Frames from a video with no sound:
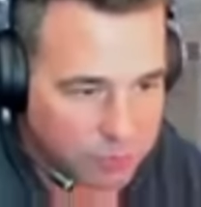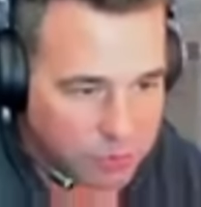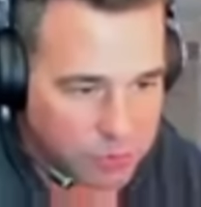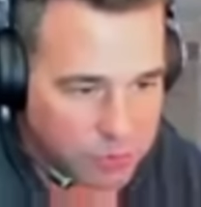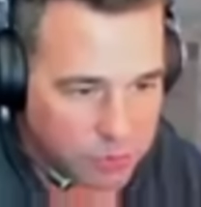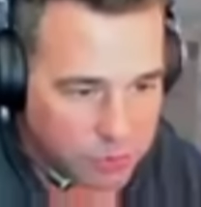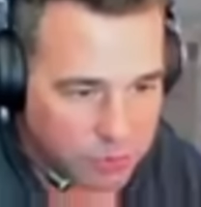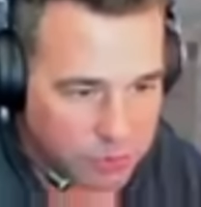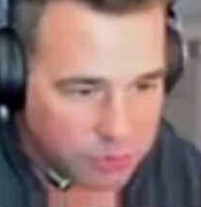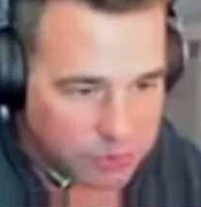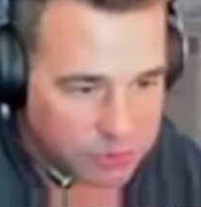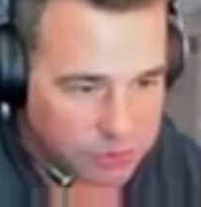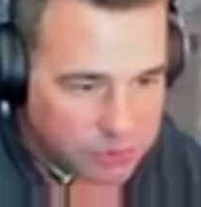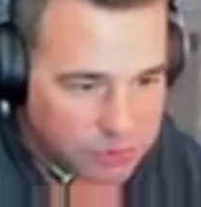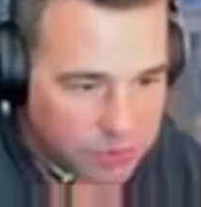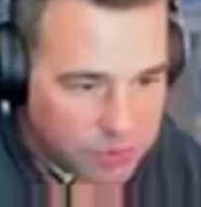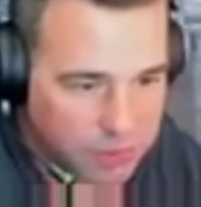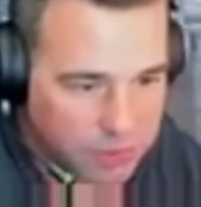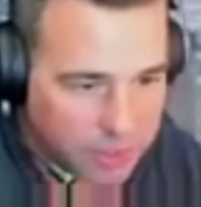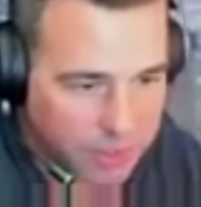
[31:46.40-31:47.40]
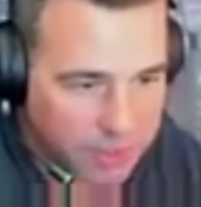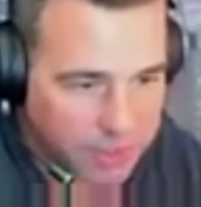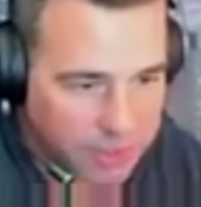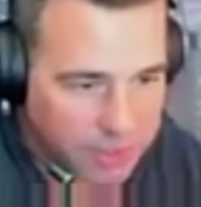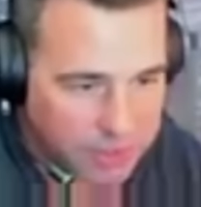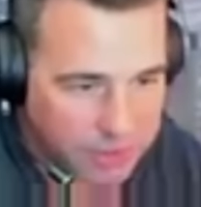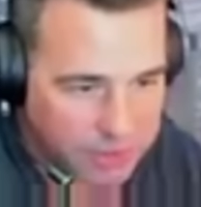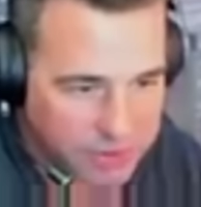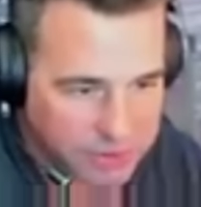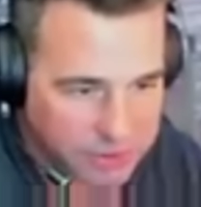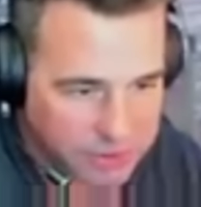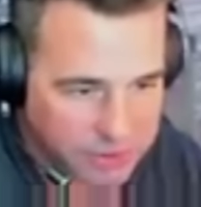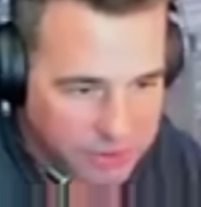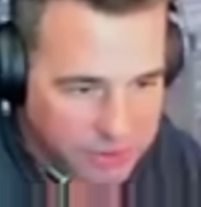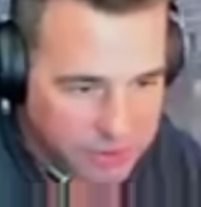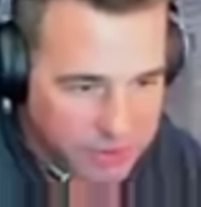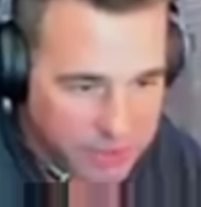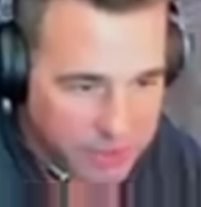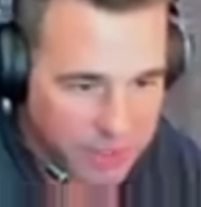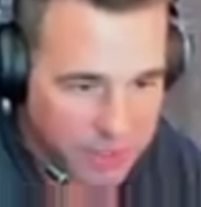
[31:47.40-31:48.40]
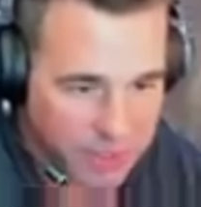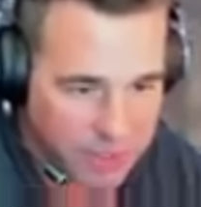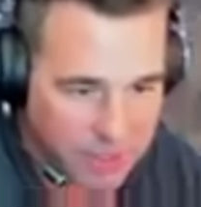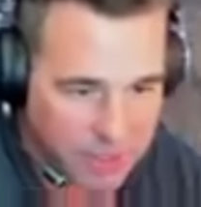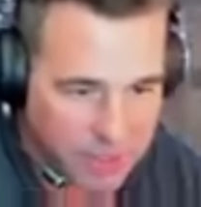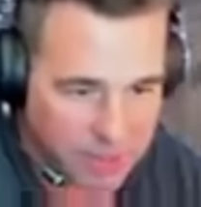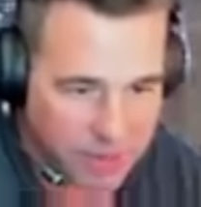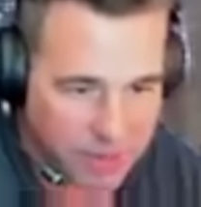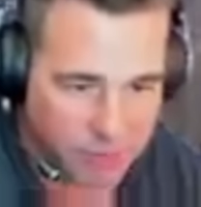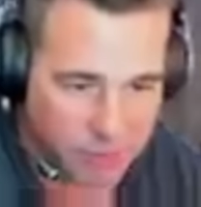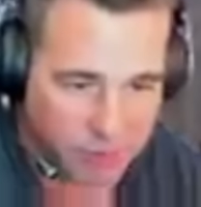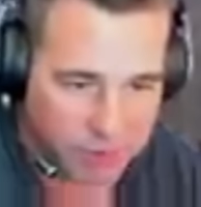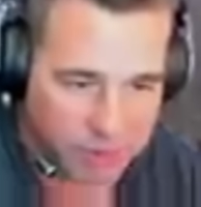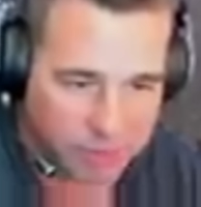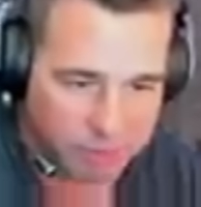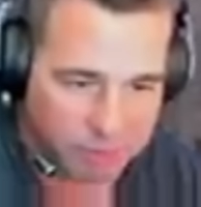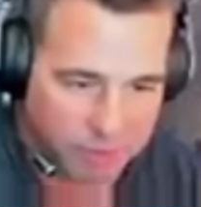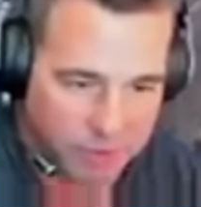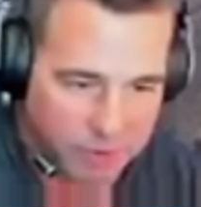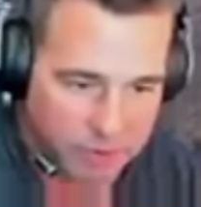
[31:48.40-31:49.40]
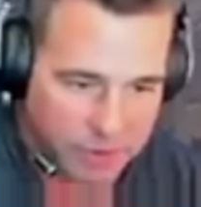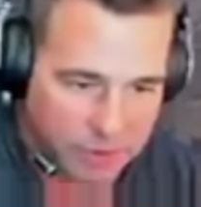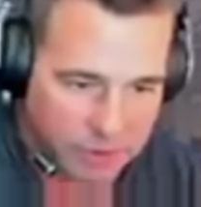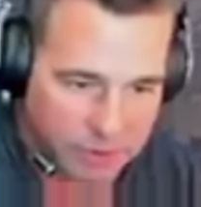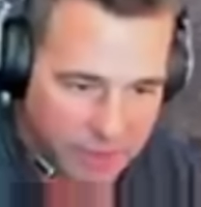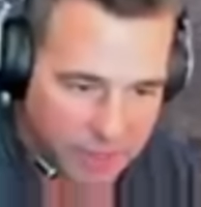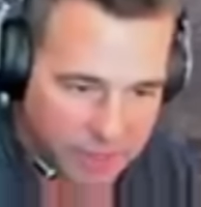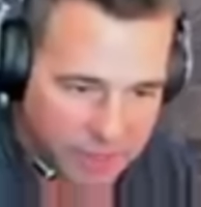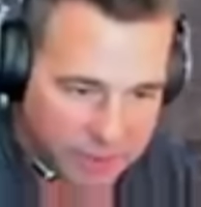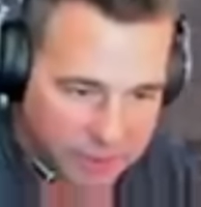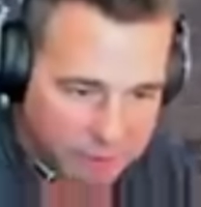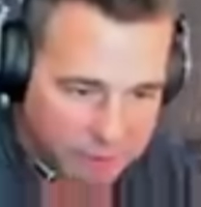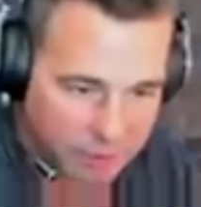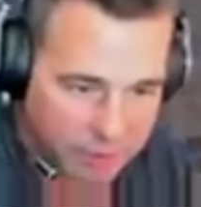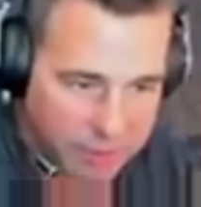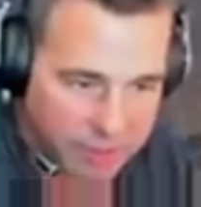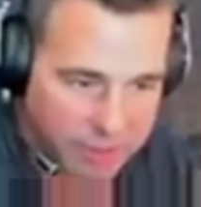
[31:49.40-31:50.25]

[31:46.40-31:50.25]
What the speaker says: cool. Alright, Ninja. We can, I guess, bring it